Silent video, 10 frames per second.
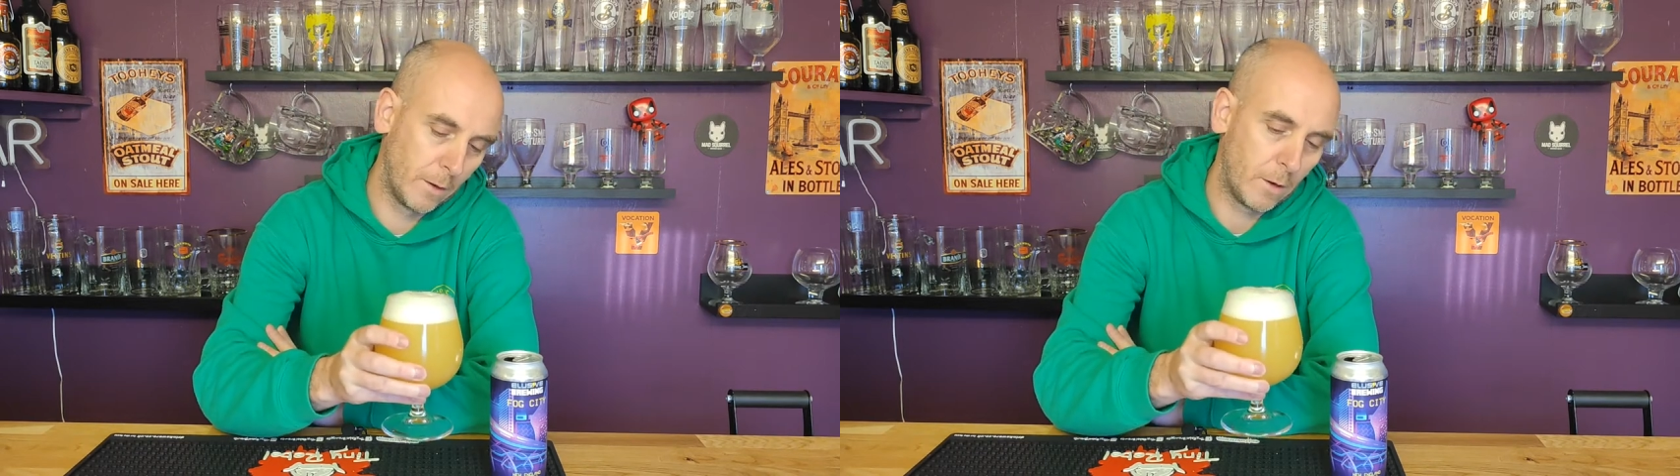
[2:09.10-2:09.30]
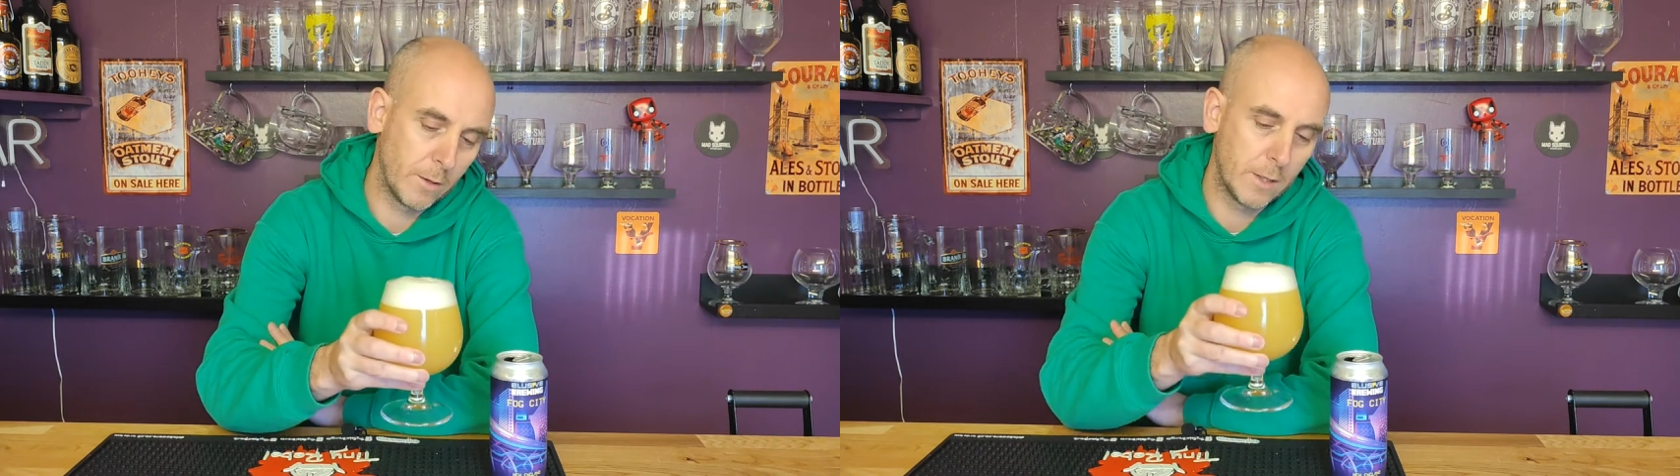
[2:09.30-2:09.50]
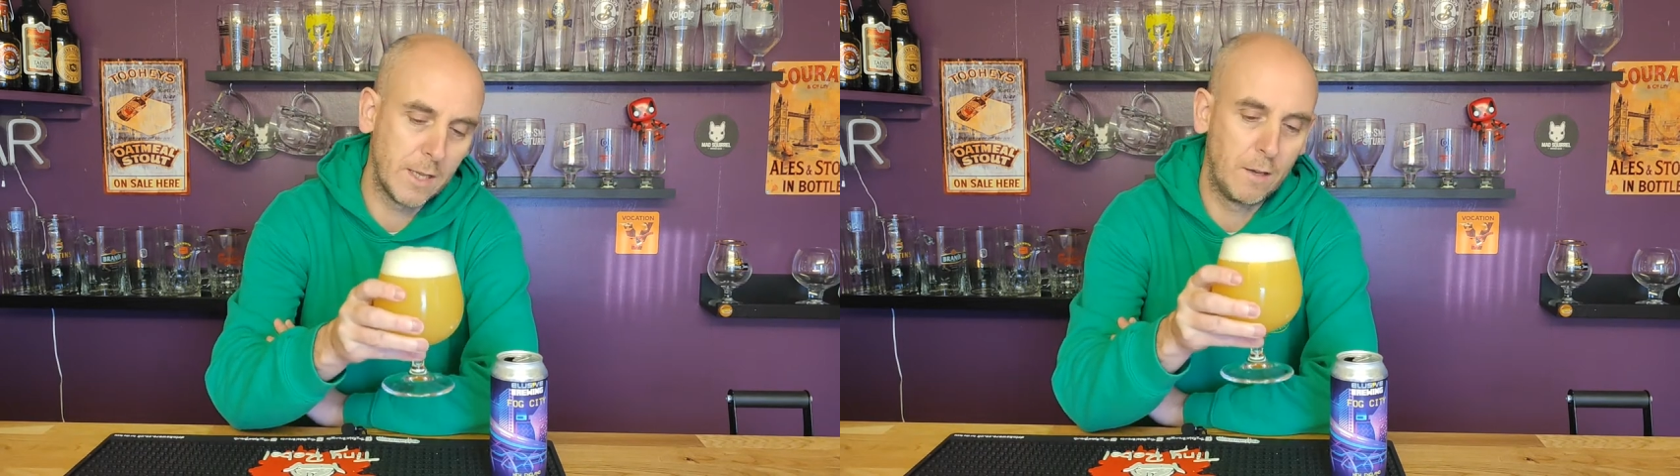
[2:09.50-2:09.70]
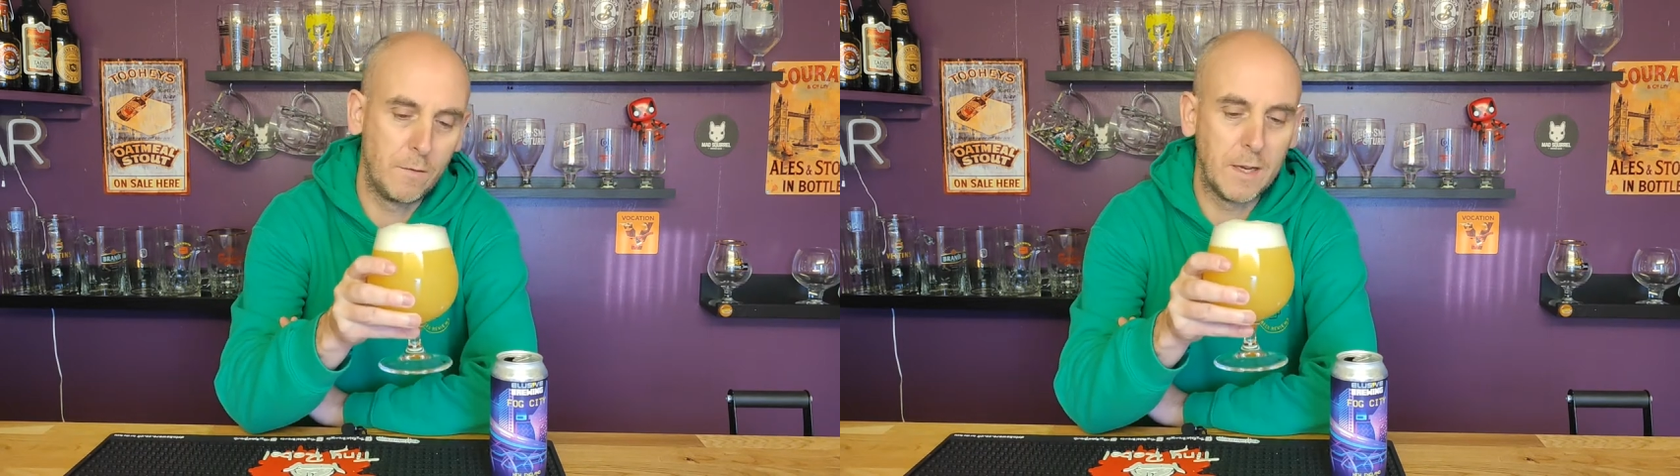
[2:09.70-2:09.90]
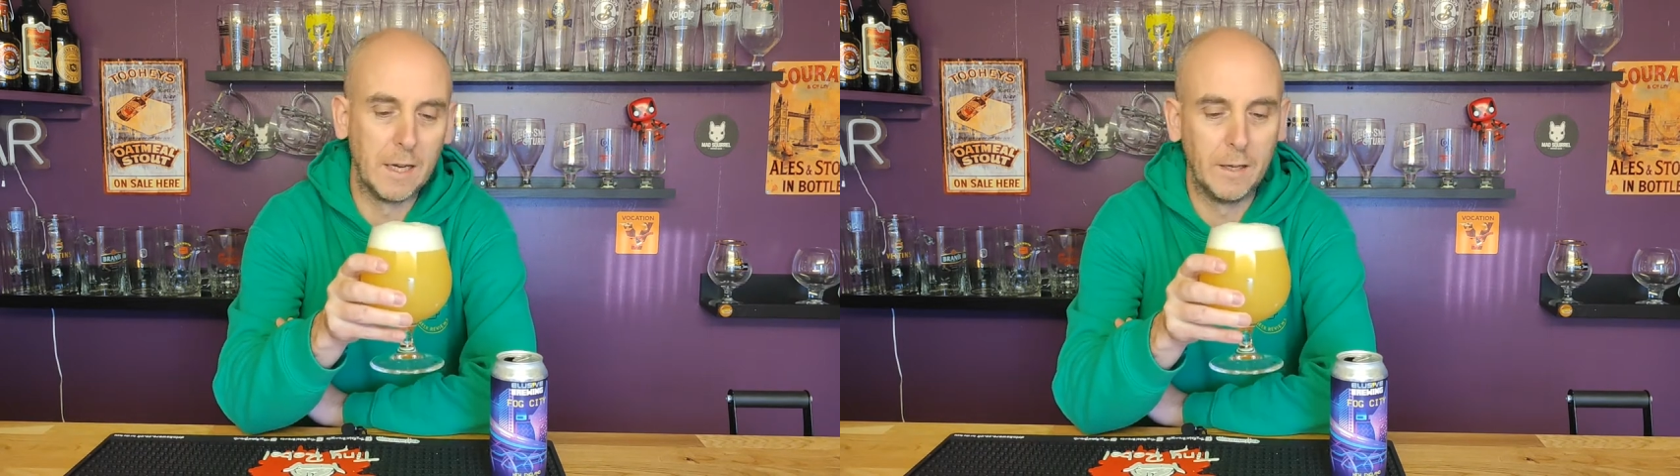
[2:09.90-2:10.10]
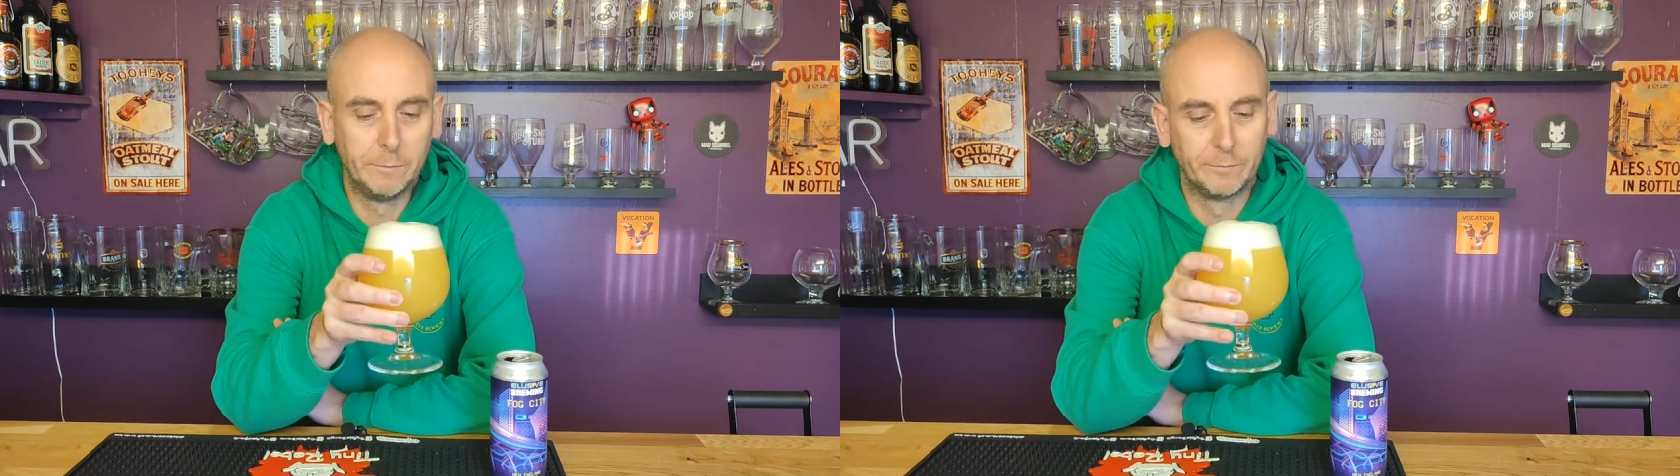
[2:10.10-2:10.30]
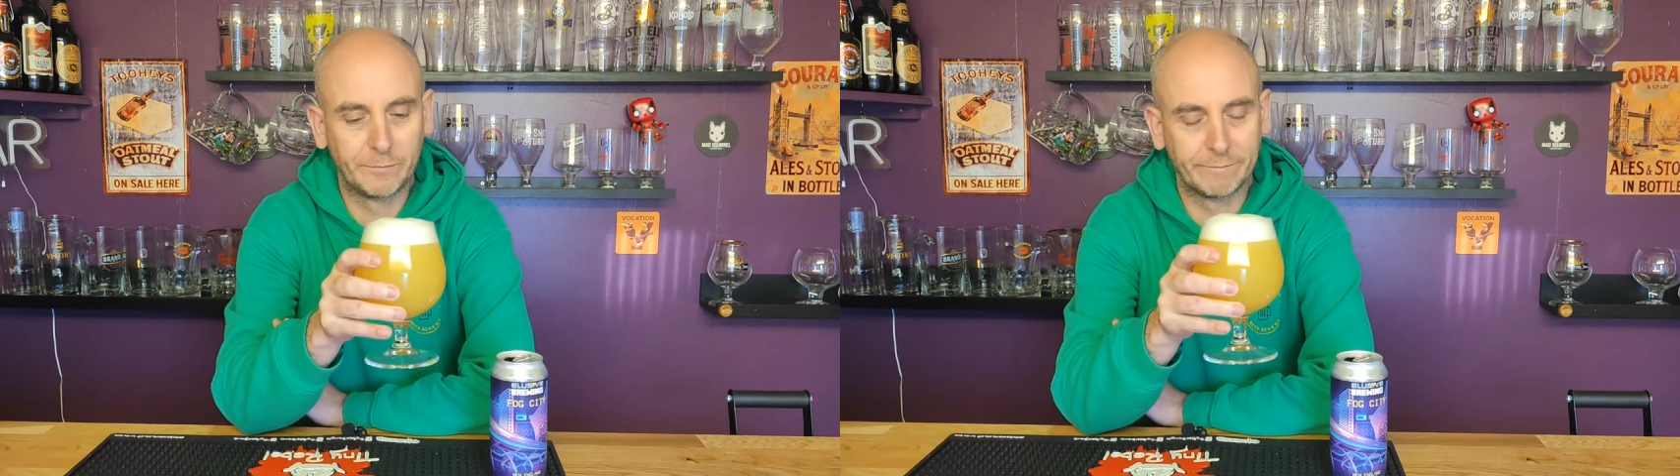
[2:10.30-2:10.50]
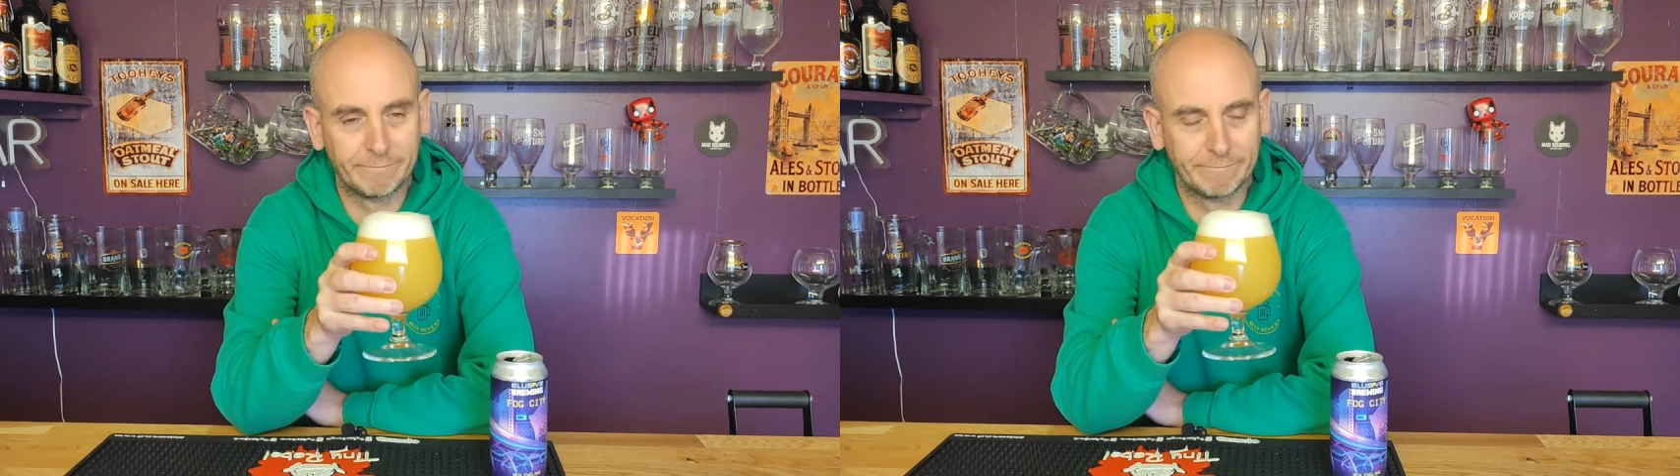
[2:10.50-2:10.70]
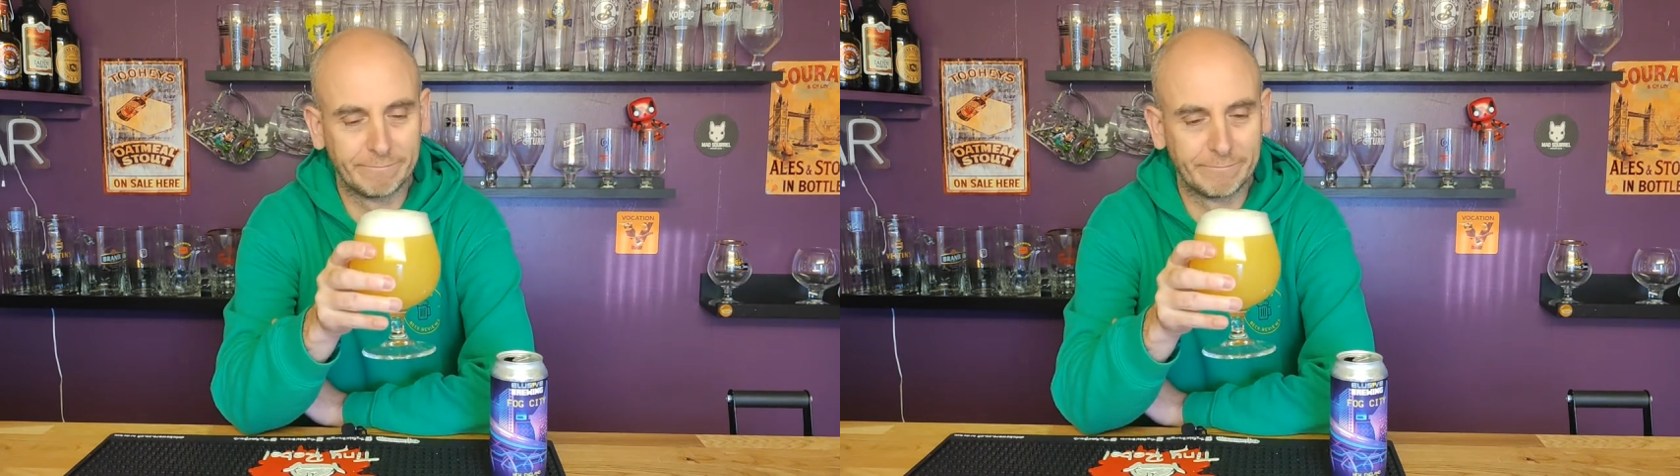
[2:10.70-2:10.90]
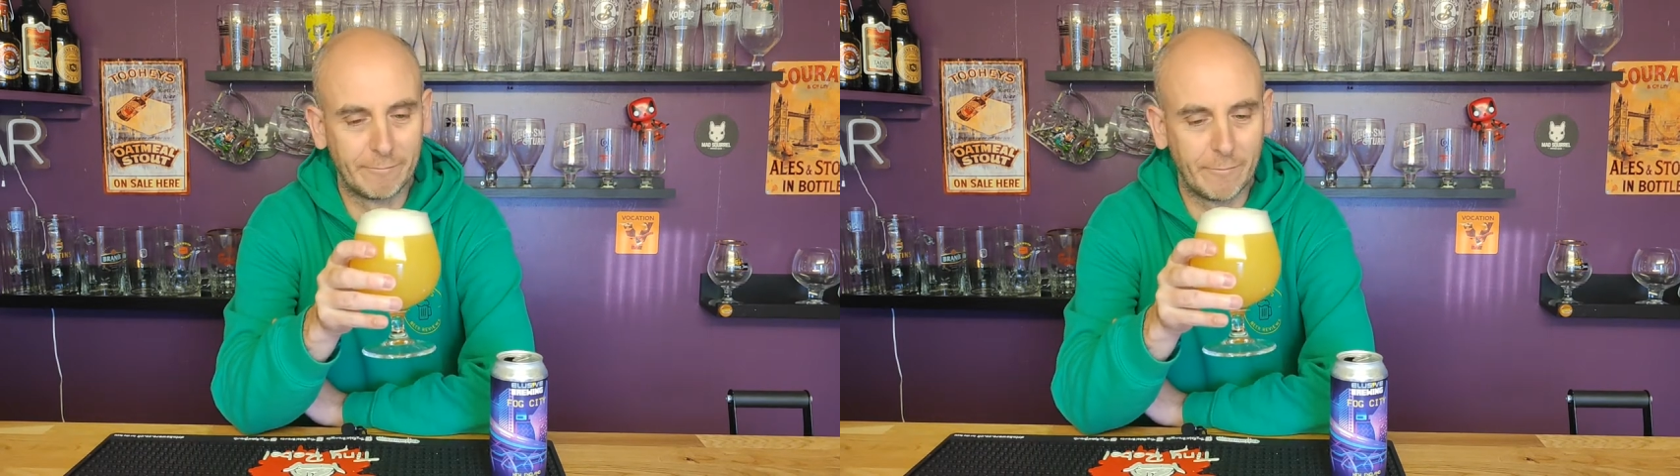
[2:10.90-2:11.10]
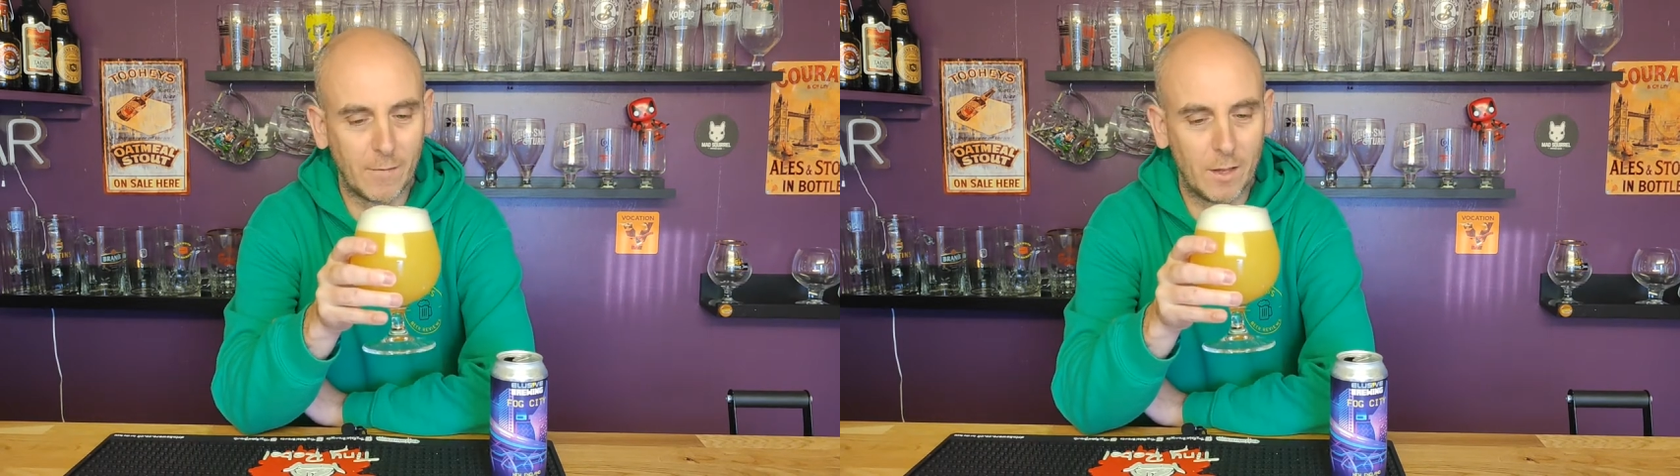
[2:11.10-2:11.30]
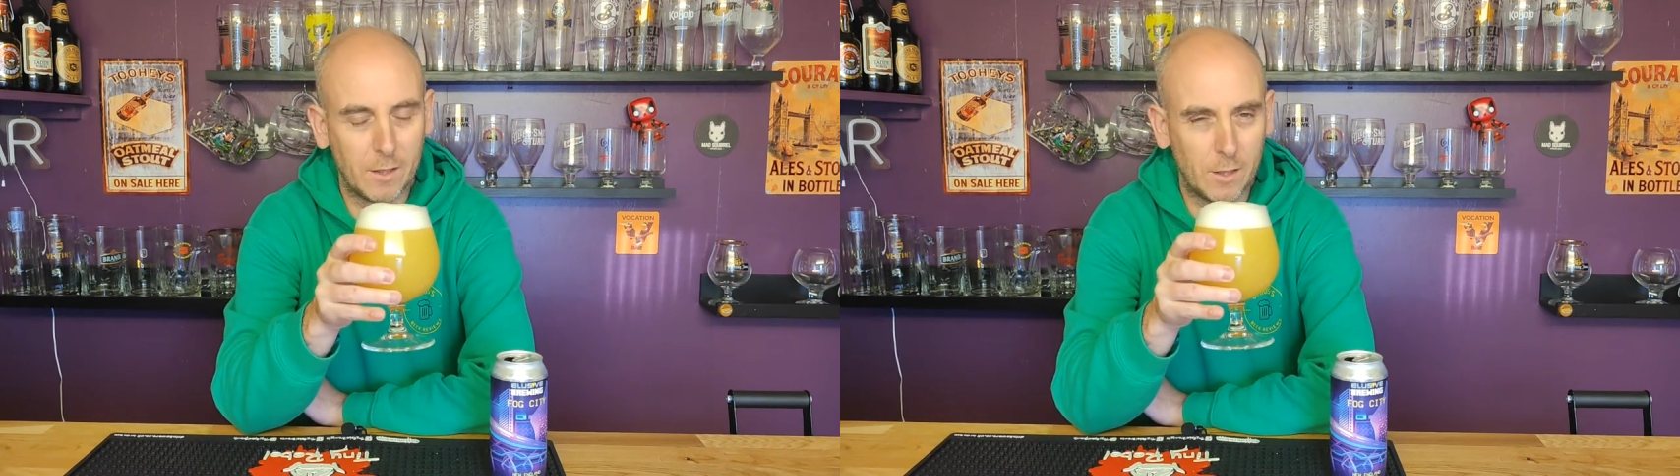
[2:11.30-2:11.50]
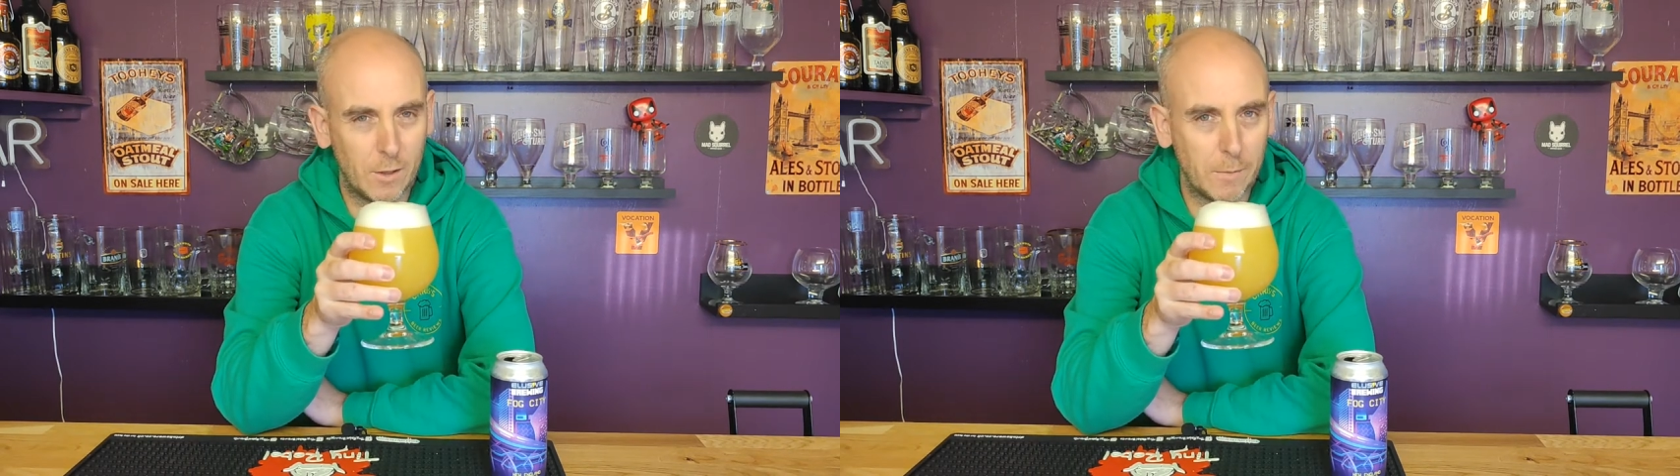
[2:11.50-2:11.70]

I got a sneaky feeling this